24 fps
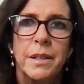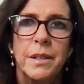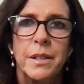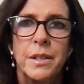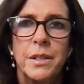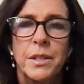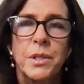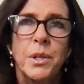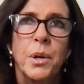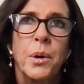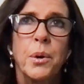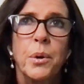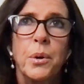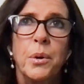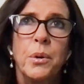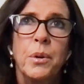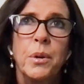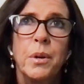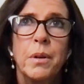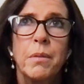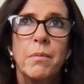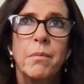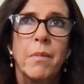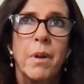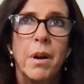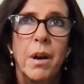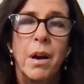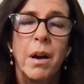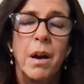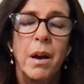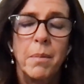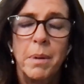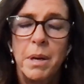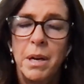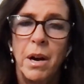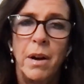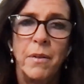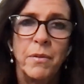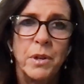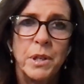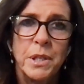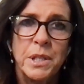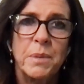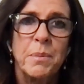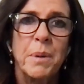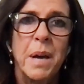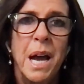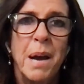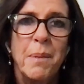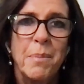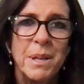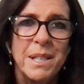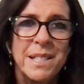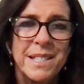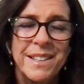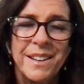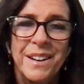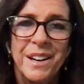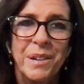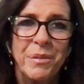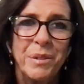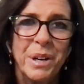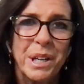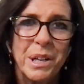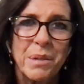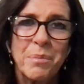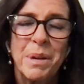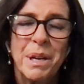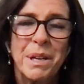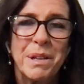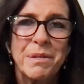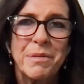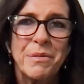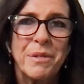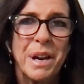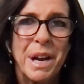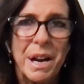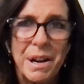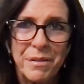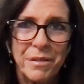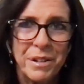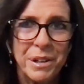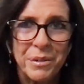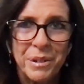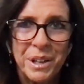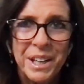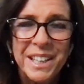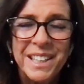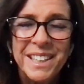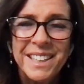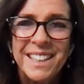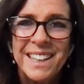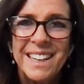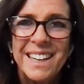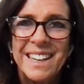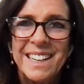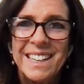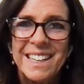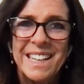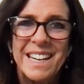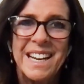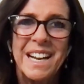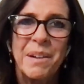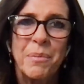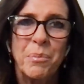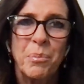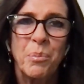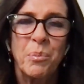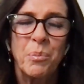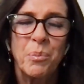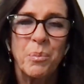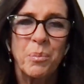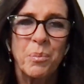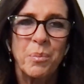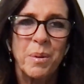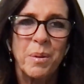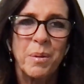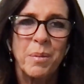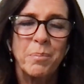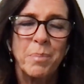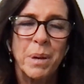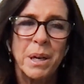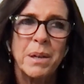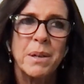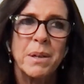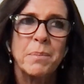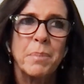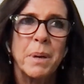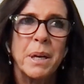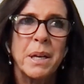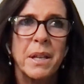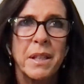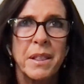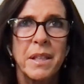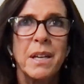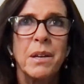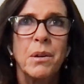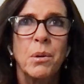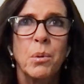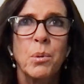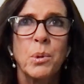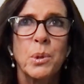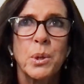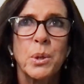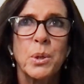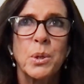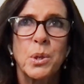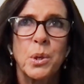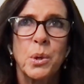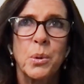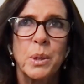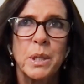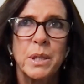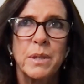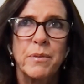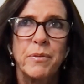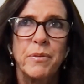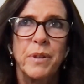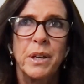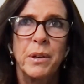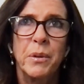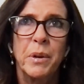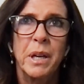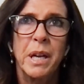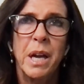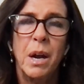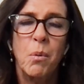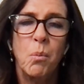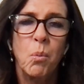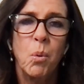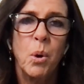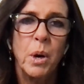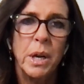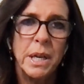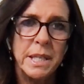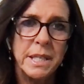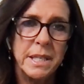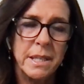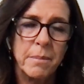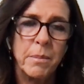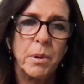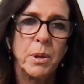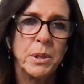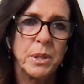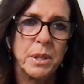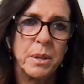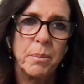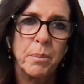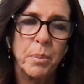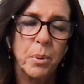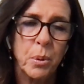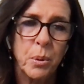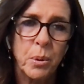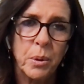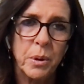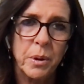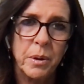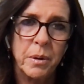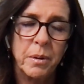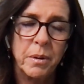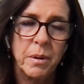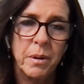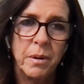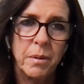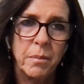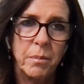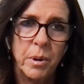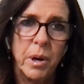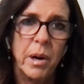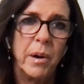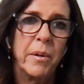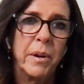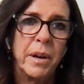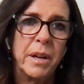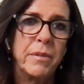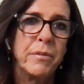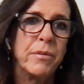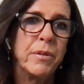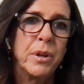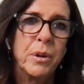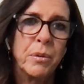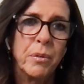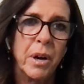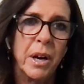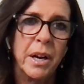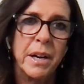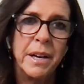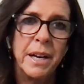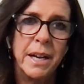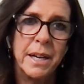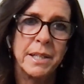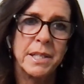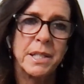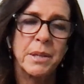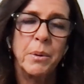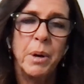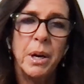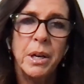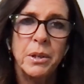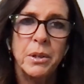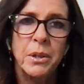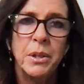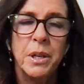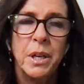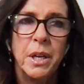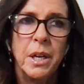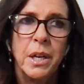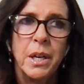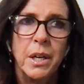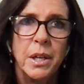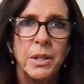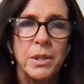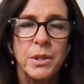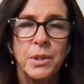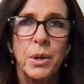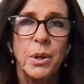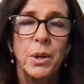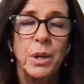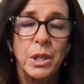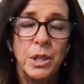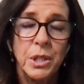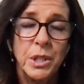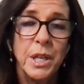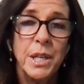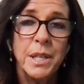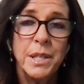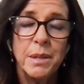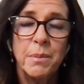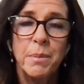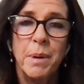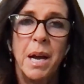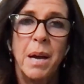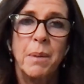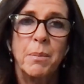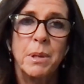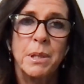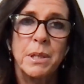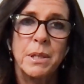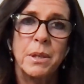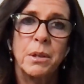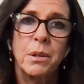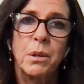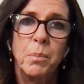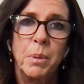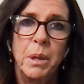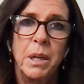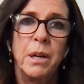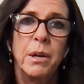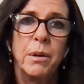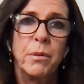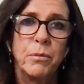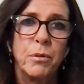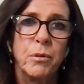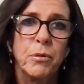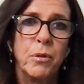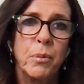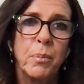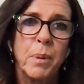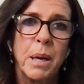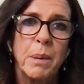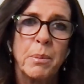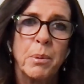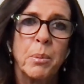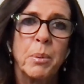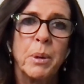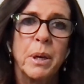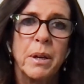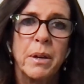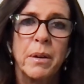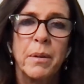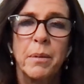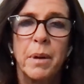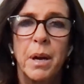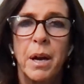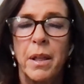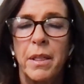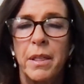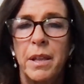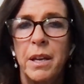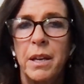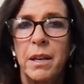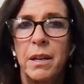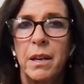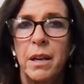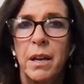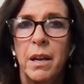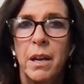So, I mean, I've got some habits that I recommend for everyone, but I think also too, it's figuring out what is the most important priority for you right now. So I could certainly share some habits that could be helpful for people, but I think